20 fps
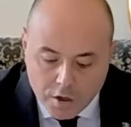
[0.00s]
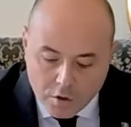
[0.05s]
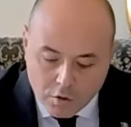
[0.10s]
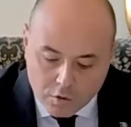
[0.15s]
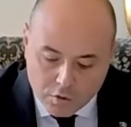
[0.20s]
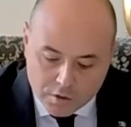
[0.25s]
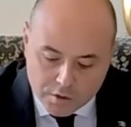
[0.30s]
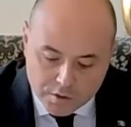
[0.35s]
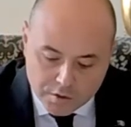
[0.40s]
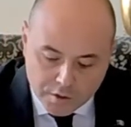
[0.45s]

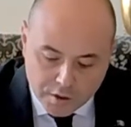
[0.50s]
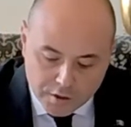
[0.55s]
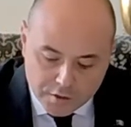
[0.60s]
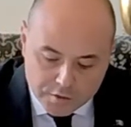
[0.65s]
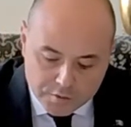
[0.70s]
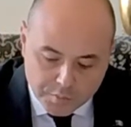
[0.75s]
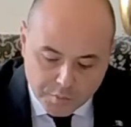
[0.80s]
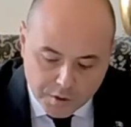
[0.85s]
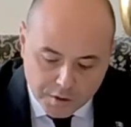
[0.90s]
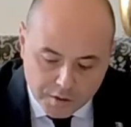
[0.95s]

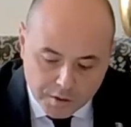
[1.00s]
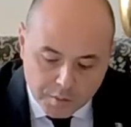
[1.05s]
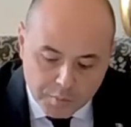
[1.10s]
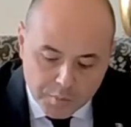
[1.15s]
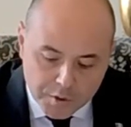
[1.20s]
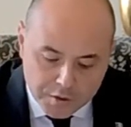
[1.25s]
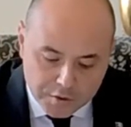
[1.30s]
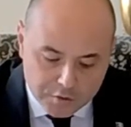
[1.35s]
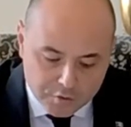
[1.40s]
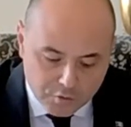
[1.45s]
organized by
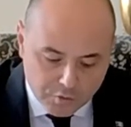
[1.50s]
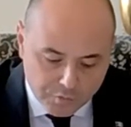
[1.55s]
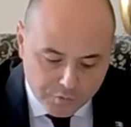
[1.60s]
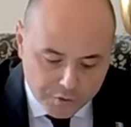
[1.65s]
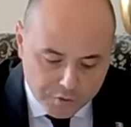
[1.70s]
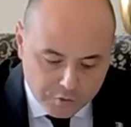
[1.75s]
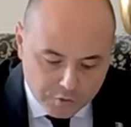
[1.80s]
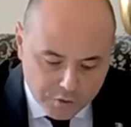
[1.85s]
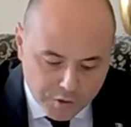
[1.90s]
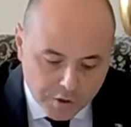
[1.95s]
Ministry of
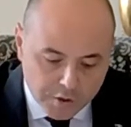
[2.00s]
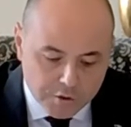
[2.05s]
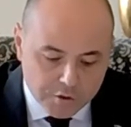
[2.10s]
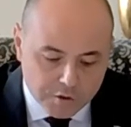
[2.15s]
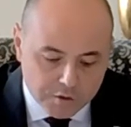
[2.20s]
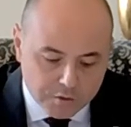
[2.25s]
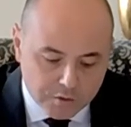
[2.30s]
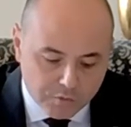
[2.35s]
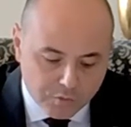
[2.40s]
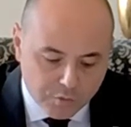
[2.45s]

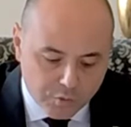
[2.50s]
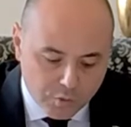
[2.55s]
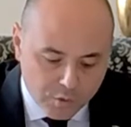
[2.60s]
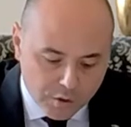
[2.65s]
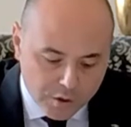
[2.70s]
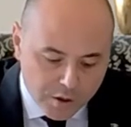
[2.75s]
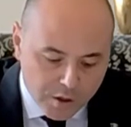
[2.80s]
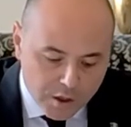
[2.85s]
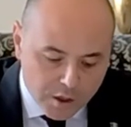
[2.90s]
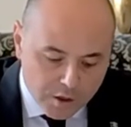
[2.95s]
Education
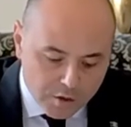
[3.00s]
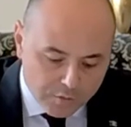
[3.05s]
for